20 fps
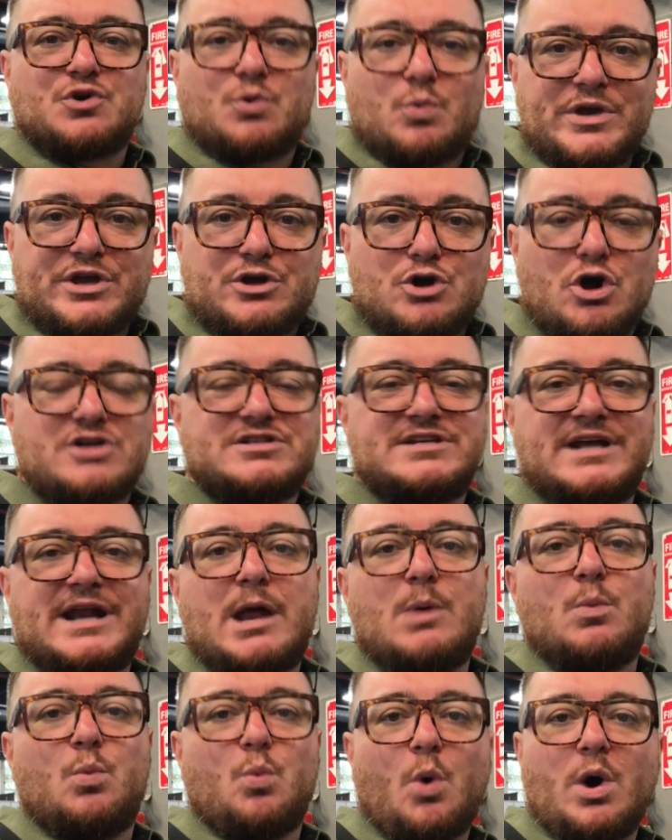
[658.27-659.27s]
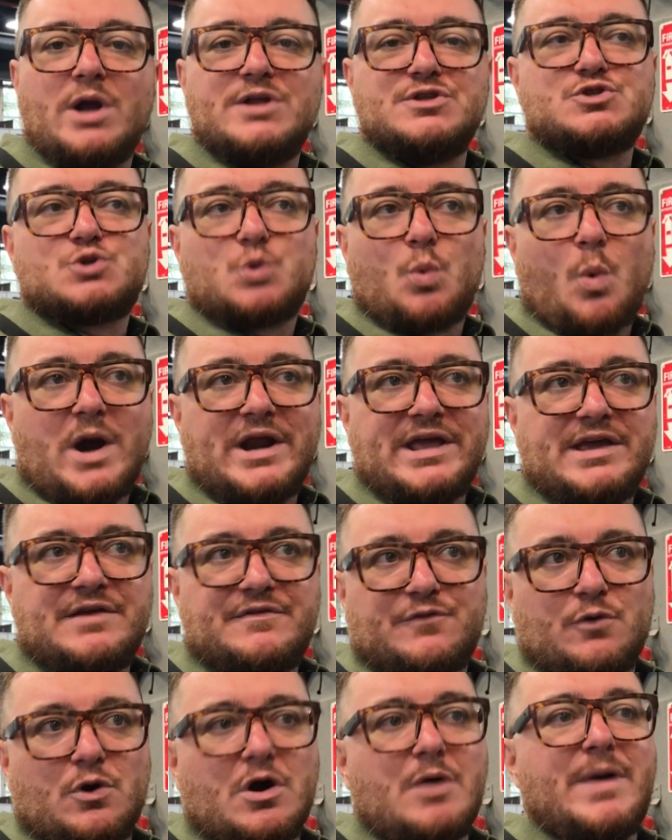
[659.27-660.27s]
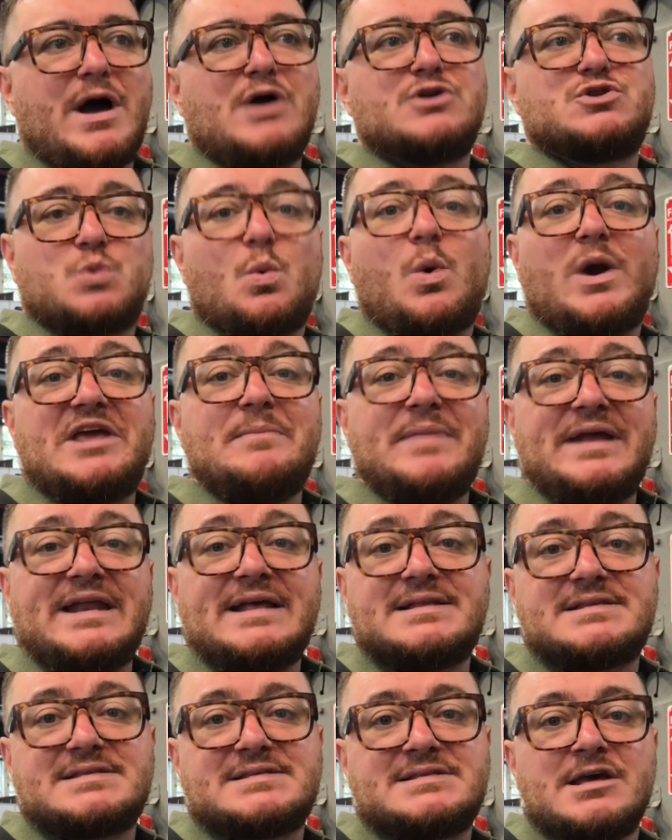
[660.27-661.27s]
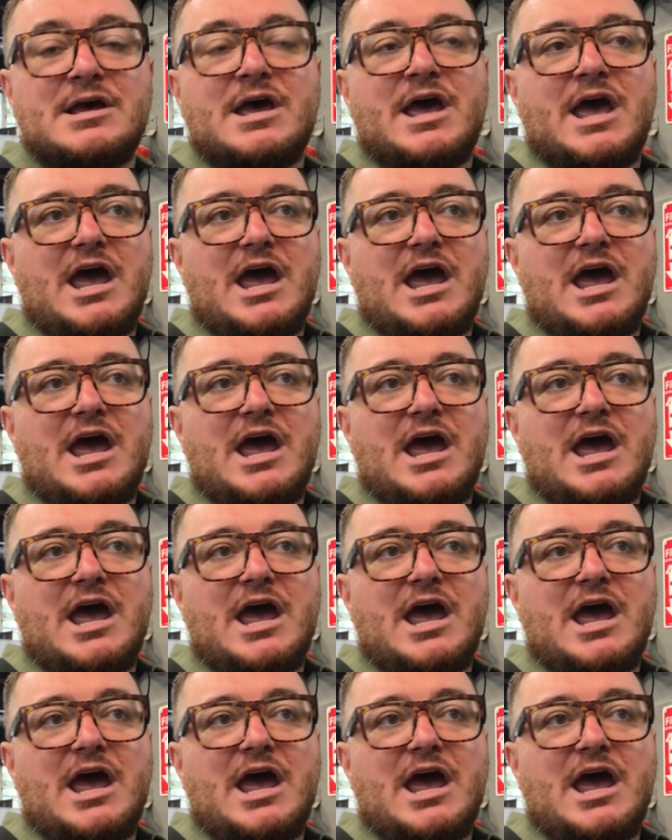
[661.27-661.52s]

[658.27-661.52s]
we cooked it at 120 for about 20 minutes.